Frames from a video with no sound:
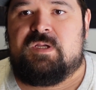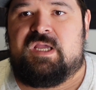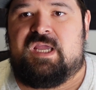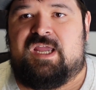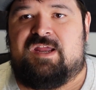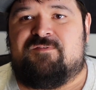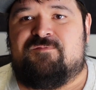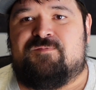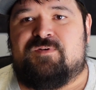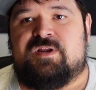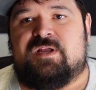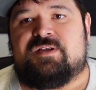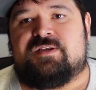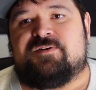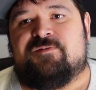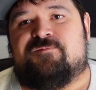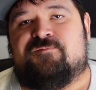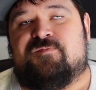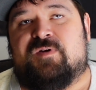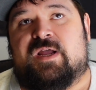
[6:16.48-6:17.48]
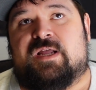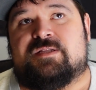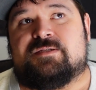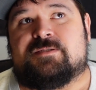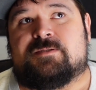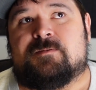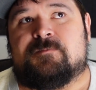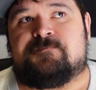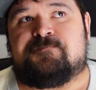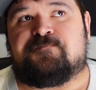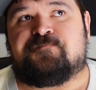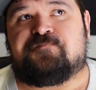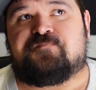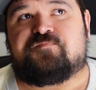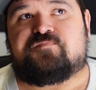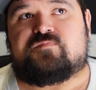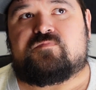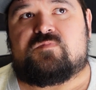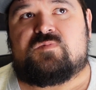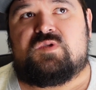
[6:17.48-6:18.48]
Infinite Defense
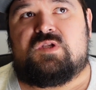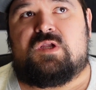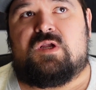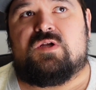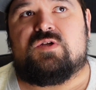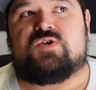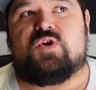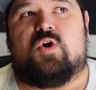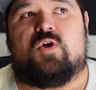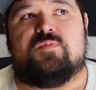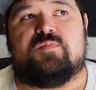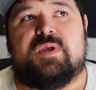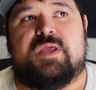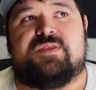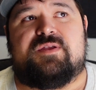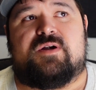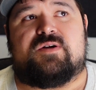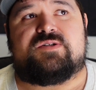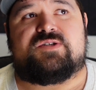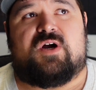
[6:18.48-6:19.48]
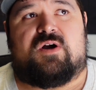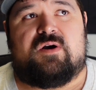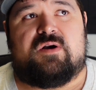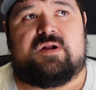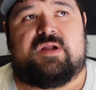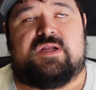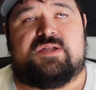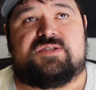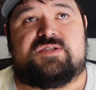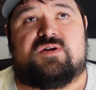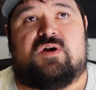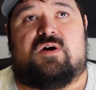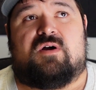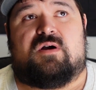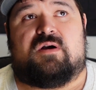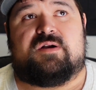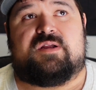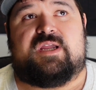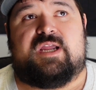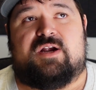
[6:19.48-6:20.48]
told me their targets
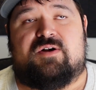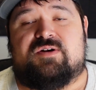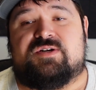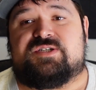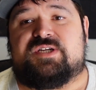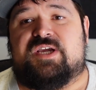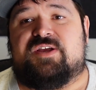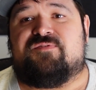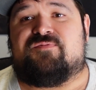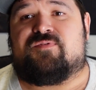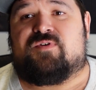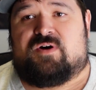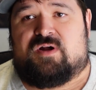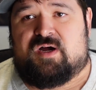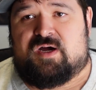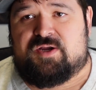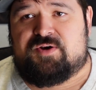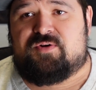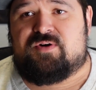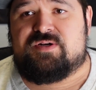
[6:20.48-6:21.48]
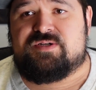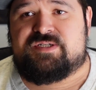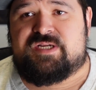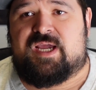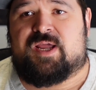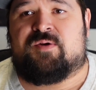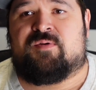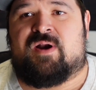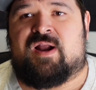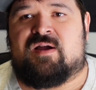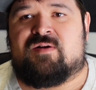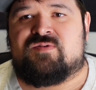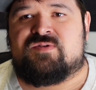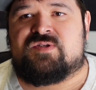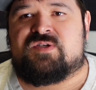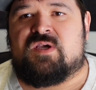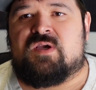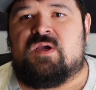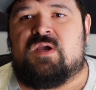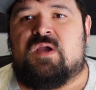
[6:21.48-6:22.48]
are guaranteed for 110
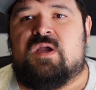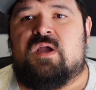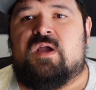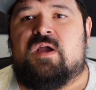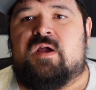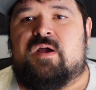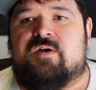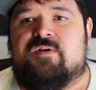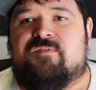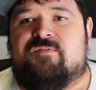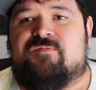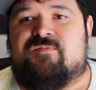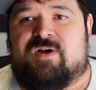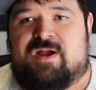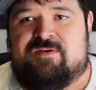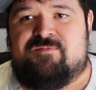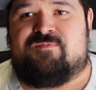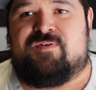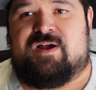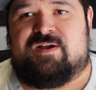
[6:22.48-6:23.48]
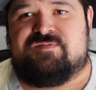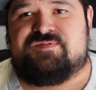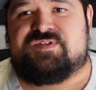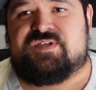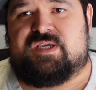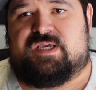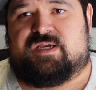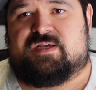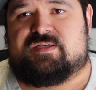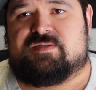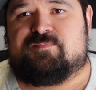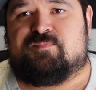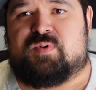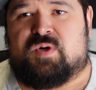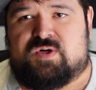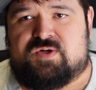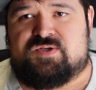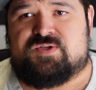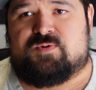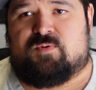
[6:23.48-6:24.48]
rounds of 5.56
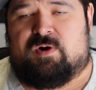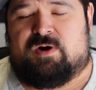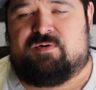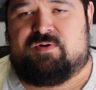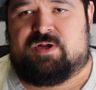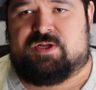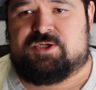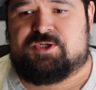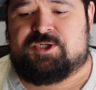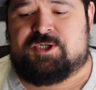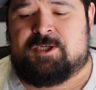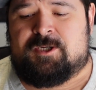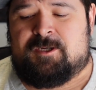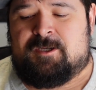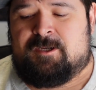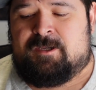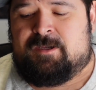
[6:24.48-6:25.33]
per square inch.